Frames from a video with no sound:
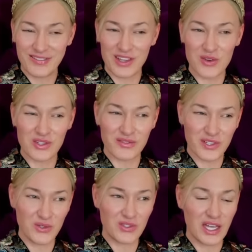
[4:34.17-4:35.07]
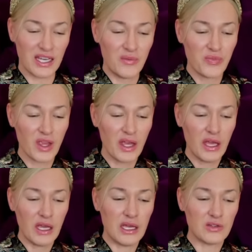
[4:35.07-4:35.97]
For those confused, he
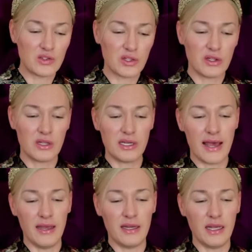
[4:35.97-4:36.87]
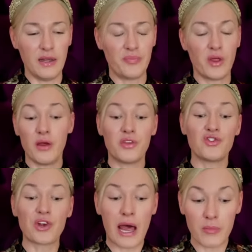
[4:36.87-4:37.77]
is the lady, uh, the
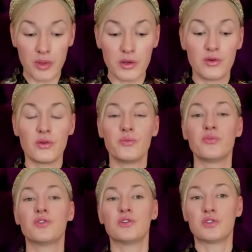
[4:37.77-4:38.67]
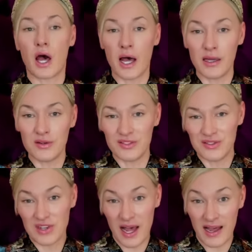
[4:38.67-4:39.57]
chap that designed
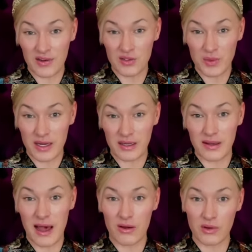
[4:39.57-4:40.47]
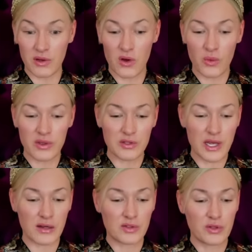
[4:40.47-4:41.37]
Diana's wedding gown along with his
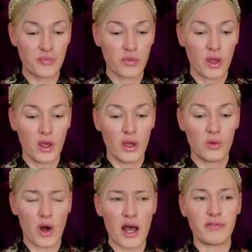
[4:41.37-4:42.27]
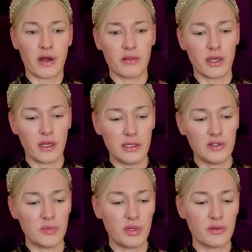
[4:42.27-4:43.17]
ex wife, I think,
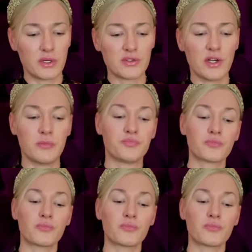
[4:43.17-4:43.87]
Elizabeth, wasn't it?